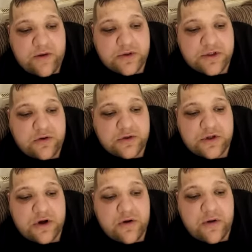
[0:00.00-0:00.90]
was
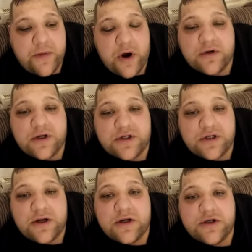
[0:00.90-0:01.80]
also a bonus
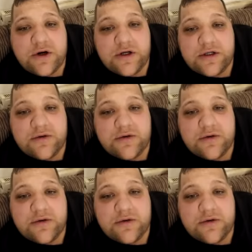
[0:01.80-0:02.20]
and a joy